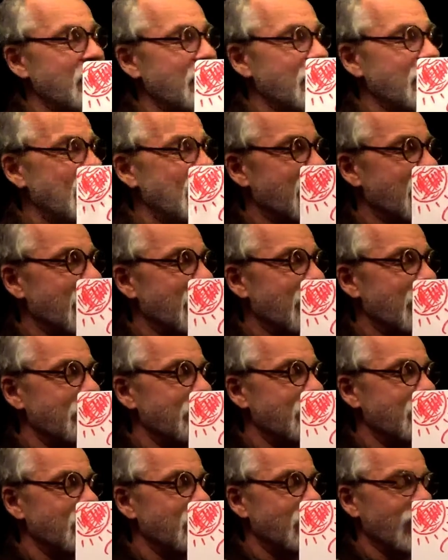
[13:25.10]

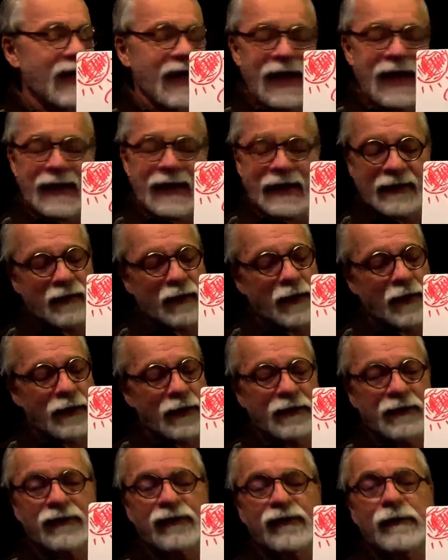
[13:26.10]
But I like to call
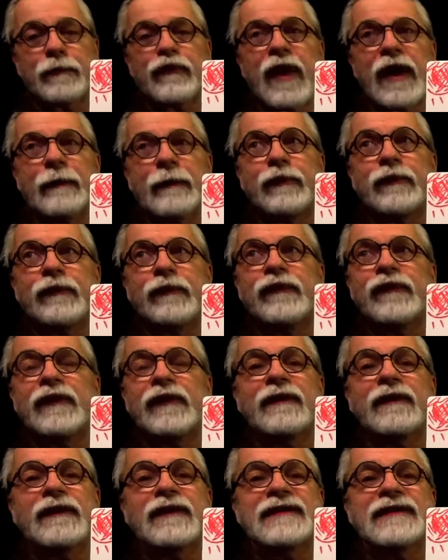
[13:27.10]
it the bright blues
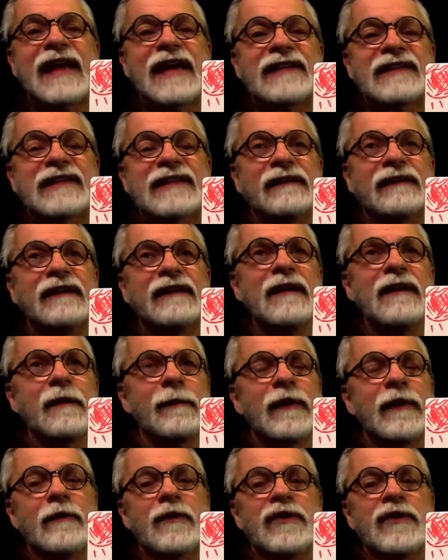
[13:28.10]
scale because it has a little
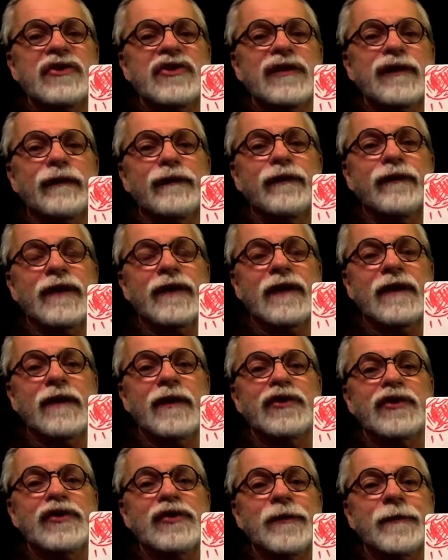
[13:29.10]
bit more cheerful
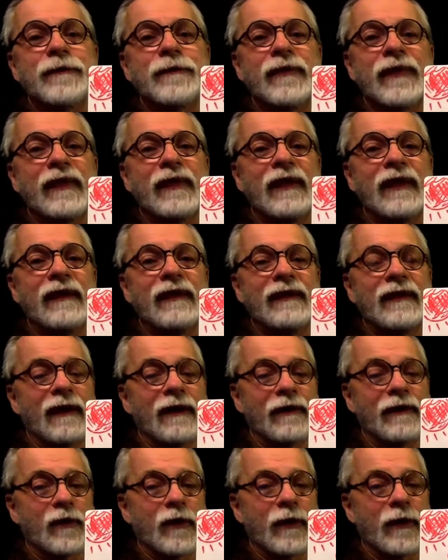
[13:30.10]
character than the
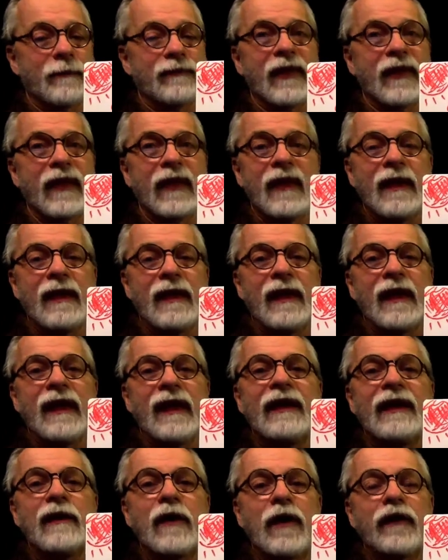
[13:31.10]
other one.
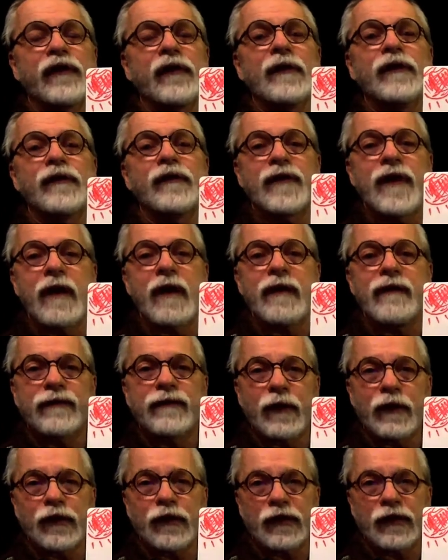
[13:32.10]
It also is very
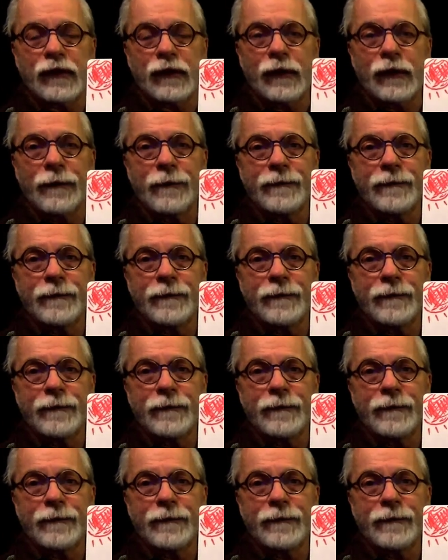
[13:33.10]
versatile